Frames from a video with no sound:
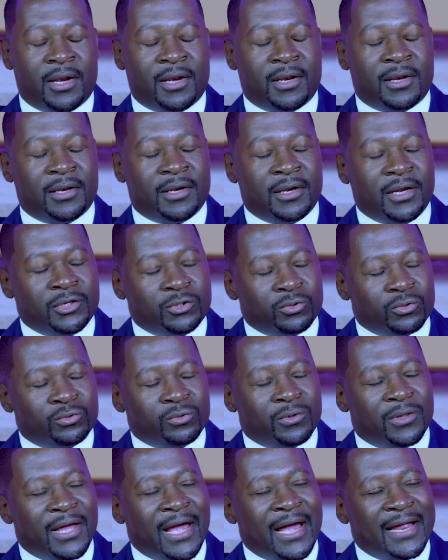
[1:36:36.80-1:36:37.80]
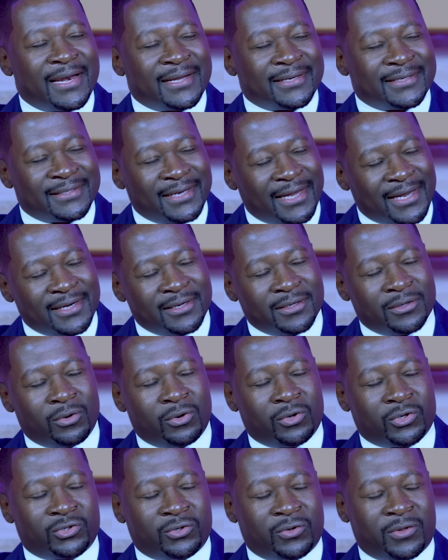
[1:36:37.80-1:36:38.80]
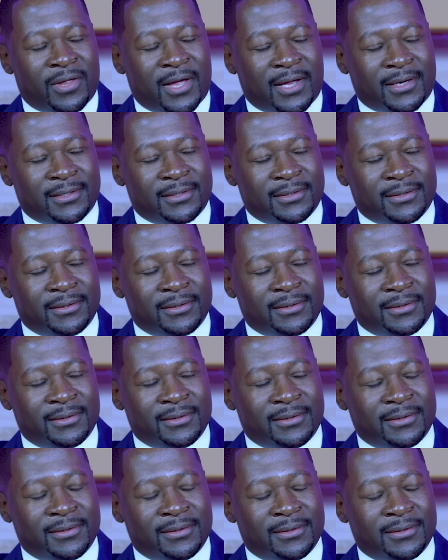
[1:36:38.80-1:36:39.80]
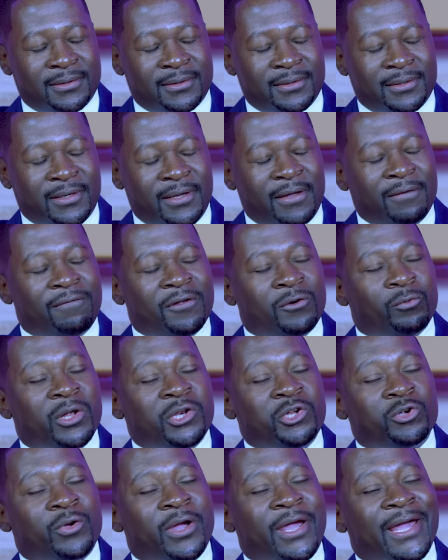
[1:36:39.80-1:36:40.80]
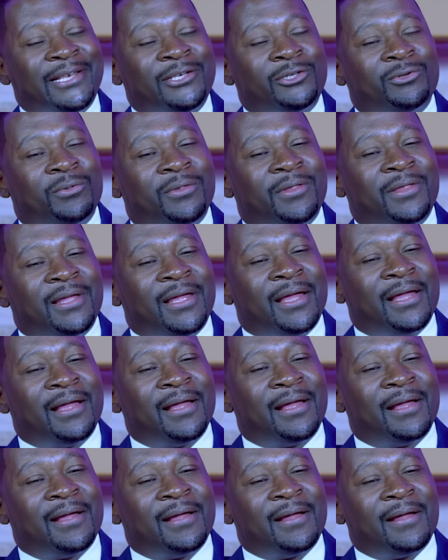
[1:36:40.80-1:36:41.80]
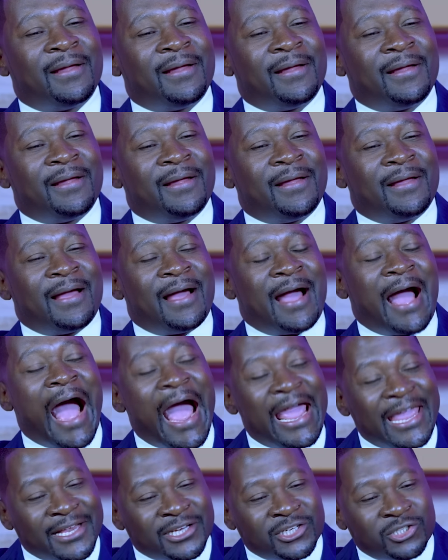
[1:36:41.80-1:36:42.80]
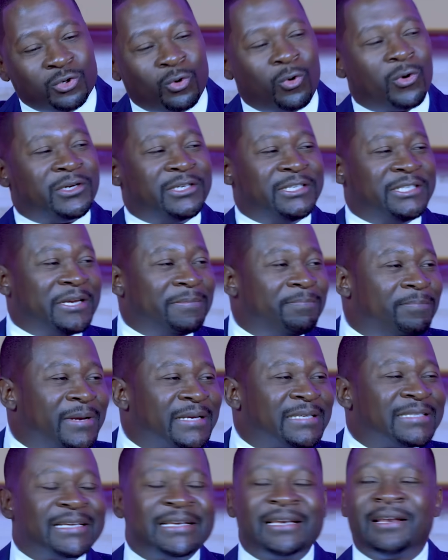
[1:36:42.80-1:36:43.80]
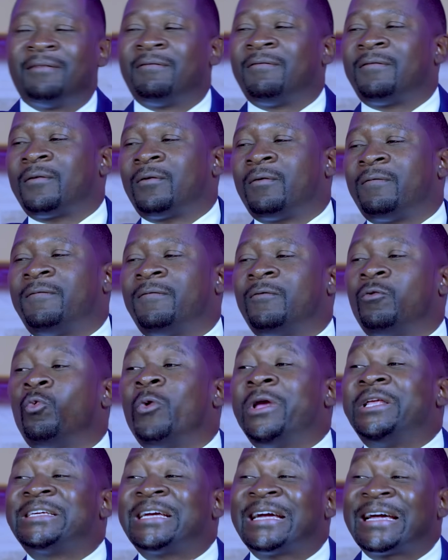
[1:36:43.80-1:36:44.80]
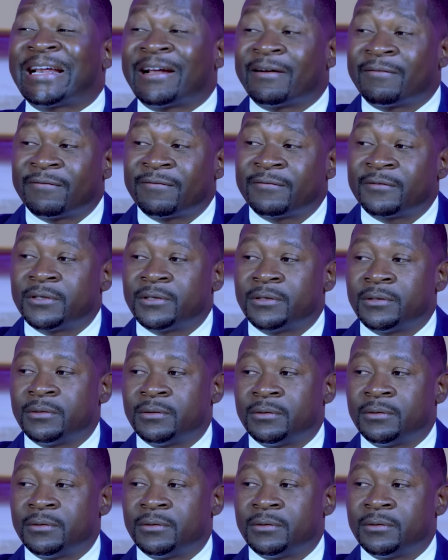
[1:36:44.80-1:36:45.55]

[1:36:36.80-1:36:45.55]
Little do they understand also that even when you get to the highest or deepest level of witchcraft,